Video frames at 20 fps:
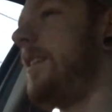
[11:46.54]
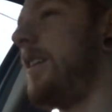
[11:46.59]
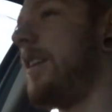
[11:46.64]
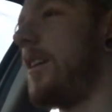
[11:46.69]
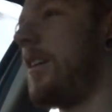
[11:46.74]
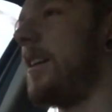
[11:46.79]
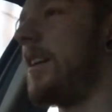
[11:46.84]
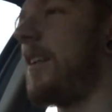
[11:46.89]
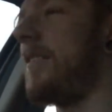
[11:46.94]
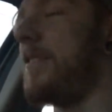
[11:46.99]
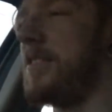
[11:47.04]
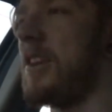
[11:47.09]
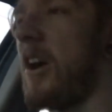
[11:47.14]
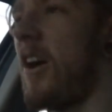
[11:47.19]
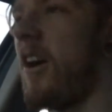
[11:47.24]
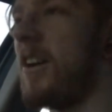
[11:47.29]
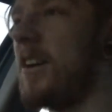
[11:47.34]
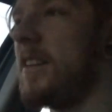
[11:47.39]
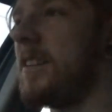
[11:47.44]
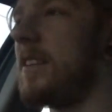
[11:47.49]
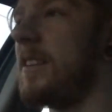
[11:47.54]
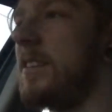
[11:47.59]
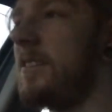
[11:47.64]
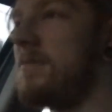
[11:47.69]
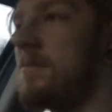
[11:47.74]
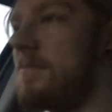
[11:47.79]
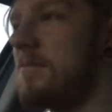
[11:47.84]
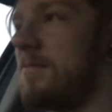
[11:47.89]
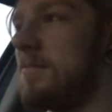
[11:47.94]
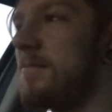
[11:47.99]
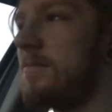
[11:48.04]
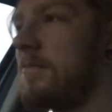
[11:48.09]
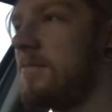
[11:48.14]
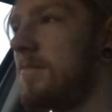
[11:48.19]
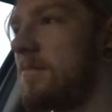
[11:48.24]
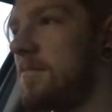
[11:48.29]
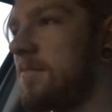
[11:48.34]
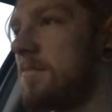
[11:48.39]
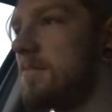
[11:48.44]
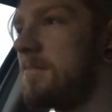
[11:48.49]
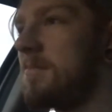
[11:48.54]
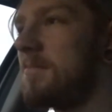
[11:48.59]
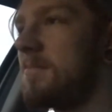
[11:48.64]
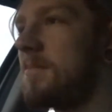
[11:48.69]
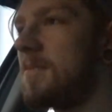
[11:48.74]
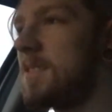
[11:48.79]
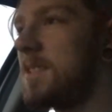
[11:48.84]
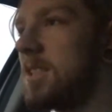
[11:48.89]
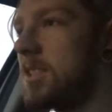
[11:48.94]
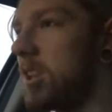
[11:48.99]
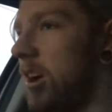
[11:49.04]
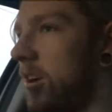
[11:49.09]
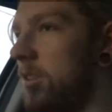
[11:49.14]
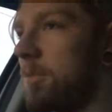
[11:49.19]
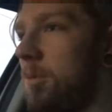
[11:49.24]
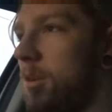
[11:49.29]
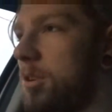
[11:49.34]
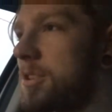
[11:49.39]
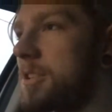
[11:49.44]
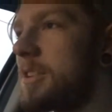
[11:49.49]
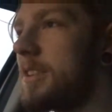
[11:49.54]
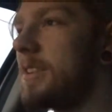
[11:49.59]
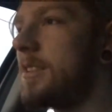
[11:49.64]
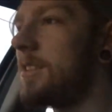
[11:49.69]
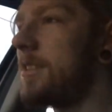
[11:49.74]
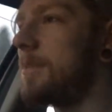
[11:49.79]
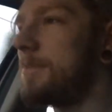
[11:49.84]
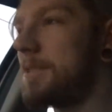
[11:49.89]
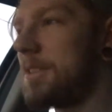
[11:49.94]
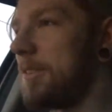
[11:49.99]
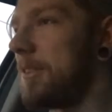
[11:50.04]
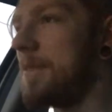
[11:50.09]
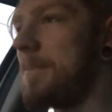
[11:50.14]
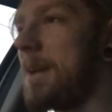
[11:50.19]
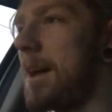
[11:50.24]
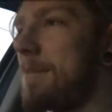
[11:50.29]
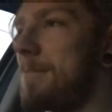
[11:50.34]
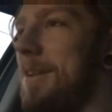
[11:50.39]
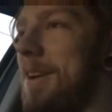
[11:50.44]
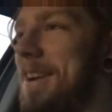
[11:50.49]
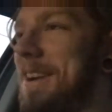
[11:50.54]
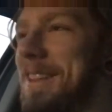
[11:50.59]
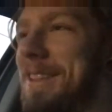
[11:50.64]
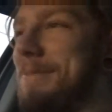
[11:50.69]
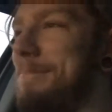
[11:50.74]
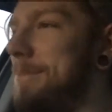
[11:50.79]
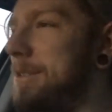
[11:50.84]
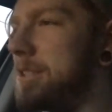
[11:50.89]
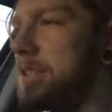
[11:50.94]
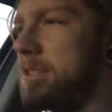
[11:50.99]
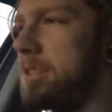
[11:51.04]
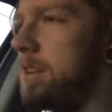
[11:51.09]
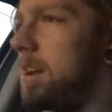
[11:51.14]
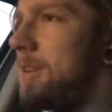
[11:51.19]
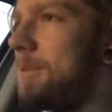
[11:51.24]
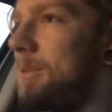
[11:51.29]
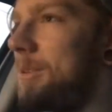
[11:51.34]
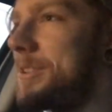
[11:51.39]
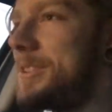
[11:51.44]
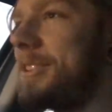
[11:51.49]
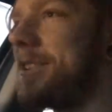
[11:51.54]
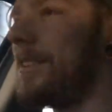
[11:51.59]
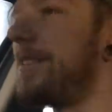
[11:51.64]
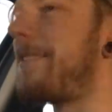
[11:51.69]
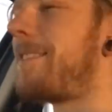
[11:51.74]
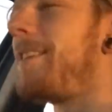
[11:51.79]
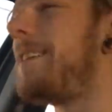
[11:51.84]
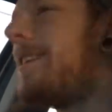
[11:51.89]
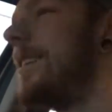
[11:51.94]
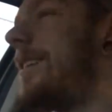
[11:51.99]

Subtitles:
you know, if you don't, then don't watch it. I'm still going to be uploading them, but just don't watch it.